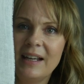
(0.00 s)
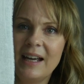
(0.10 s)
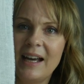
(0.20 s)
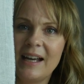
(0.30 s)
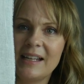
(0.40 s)

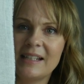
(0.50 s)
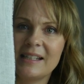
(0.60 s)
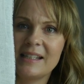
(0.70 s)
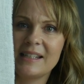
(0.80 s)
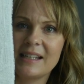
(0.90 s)

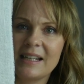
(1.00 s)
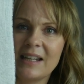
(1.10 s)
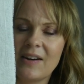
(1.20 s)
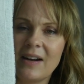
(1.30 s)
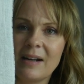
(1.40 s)
And
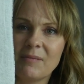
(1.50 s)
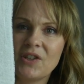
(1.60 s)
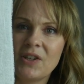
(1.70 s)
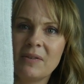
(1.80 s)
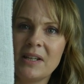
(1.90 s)
you know, and I'm
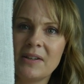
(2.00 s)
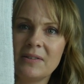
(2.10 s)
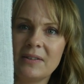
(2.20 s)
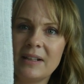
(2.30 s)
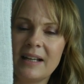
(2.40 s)
sure
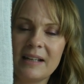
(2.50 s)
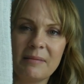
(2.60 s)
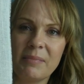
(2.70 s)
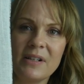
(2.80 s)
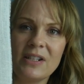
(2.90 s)
you'll
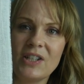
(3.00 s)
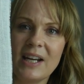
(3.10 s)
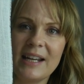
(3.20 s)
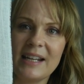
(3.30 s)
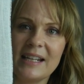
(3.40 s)

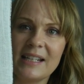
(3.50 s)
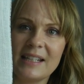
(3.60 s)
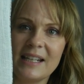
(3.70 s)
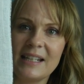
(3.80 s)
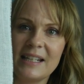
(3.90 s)
appreciate
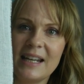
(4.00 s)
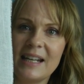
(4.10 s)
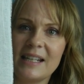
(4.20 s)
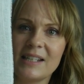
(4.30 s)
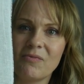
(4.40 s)
it.
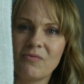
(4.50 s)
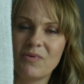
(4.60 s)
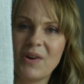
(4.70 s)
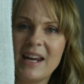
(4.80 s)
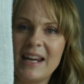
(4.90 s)
It is
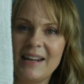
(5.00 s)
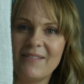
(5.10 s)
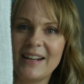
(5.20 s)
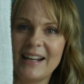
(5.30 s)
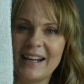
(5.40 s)

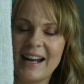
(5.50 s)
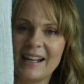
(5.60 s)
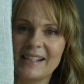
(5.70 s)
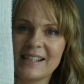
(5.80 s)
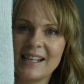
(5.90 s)
really
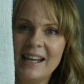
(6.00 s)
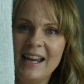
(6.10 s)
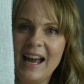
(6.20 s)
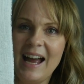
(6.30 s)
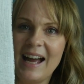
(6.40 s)
nice,
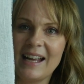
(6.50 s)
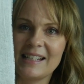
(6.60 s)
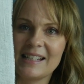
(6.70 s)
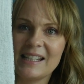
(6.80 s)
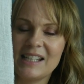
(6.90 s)

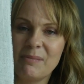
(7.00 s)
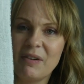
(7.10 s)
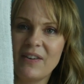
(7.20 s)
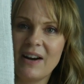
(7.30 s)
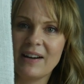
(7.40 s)
and to be
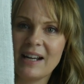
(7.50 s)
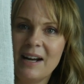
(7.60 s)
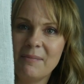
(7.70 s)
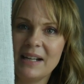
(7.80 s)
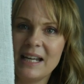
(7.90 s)
fair, I
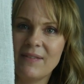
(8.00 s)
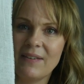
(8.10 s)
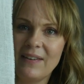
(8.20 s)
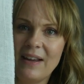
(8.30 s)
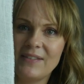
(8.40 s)
can't believe
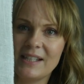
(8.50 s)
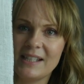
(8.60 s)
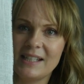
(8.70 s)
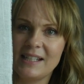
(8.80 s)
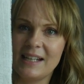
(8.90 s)
I've left it
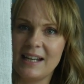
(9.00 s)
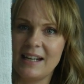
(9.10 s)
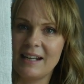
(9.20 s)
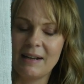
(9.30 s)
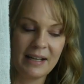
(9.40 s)
sitting
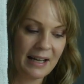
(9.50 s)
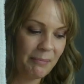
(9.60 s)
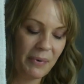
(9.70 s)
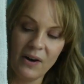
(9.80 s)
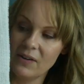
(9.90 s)
in a
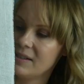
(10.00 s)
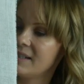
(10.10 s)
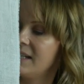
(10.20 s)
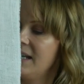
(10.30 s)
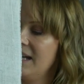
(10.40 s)

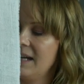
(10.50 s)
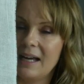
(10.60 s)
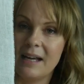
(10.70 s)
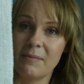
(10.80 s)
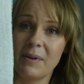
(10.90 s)
box,
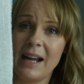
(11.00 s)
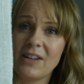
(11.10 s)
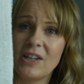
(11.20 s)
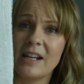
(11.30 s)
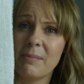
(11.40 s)
well,
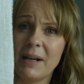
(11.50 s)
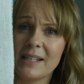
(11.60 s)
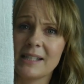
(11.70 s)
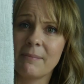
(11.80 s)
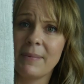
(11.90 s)
actually in a
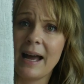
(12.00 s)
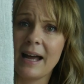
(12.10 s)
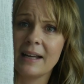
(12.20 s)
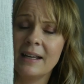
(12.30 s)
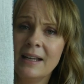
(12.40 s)
plastic
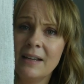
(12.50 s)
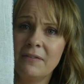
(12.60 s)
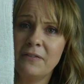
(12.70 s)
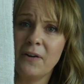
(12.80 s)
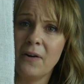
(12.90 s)
bag,
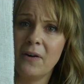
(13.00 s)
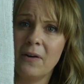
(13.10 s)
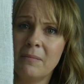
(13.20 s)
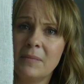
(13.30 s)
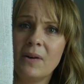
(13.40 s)

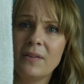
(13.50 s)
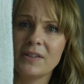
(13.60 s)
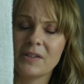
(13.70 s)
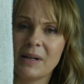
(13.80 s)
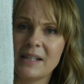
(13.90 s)
for more
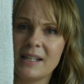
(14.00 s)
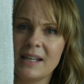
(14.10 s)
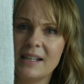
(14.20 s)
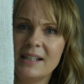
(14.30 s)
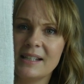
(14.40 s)
than 20
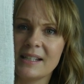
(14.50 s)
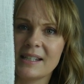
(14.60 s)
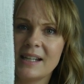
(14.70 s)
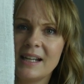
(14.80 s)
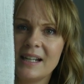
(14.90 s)

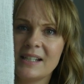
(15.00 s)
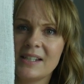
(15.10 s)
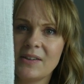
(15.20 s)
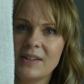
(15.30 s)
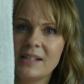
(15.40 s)
years.
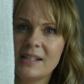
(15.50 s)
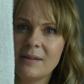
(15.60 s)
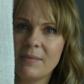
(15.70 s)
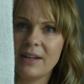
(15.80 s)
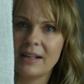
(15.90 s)
So this is
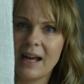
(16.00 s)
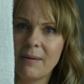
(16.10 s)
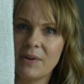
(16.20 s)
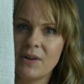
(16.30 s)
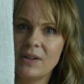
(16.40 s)
something that
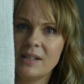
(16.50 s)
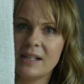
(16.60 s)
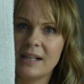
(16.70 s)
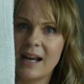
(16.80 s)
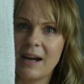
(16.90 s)
I'm going
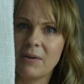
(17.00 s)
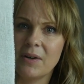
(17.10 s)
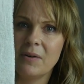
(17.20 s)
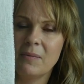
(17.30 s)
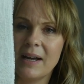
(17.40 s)
to now
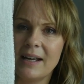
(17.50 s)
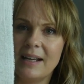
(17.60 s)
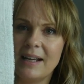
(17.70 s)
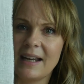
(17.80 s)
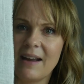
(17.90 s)
go away
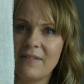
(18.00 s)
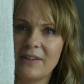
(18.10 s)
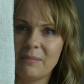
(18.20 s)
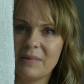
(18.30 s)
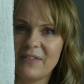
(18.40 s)
get
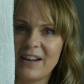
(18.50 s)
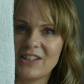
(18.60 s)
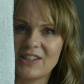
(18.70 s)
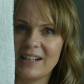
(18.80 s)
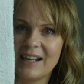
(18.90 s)
filmed
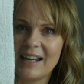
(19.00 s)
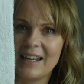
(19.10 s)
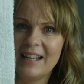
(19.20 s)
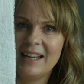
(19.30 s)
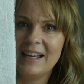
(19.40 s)

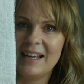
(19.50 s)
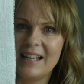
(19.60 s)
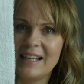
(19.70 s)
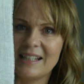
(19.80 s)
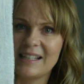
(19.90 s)
professionally,
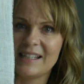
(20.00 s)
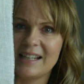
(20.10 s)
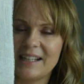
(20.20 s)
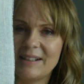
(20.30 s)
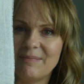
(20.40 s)
and
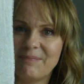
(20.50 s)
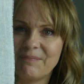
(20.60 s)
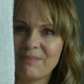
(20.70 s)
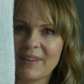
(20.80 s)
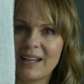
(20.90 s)

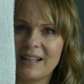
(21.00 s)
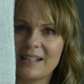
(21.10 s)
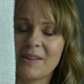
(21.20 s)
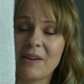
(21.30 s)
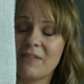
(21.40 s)

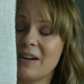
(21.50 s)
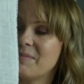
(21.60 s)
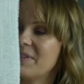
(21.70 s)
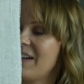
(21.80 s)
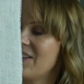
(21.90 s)

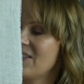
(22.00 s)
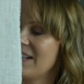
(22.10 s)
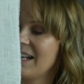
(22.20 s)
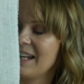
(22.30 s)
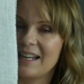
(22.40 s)
framed
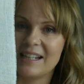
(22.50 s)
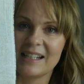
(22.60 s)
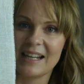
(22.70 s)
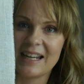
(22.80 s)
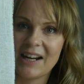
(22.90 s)
professionally,
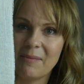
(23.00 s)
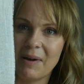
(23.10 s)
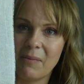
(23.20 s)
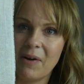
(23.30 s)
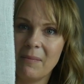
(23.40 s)
and get on
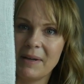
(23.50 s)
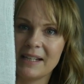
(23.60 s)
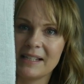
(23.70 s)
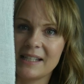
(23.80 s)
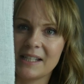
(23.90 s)
my wall,
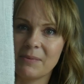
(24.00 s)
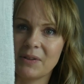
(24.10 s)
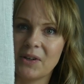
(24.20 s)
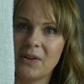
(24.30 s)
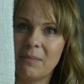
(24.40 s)
because this
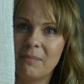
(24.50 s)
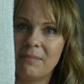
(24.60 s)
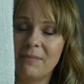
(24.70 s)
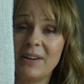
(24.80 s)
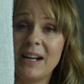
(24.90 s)
will go
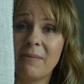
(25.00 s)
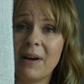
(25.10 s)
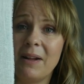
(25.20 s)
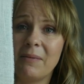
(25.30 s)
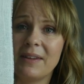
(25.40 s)
really
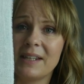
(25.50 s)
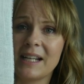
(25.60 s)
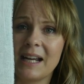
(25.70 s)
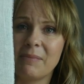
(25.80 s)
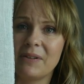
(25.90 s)
well with the
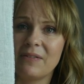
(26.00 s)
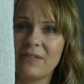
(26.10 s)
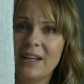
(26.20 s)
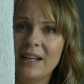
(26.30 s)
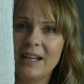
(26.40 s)
type
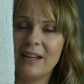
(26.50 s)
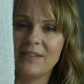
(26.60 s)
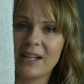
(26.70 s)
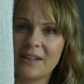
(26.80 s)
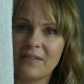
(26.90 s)

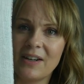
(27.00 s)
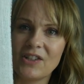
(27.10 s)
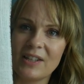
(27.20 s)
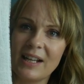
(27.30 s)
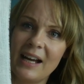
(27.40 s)
of
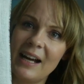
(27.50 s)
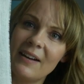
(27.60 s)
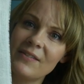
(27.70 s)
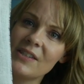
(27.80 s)
decoration that I have.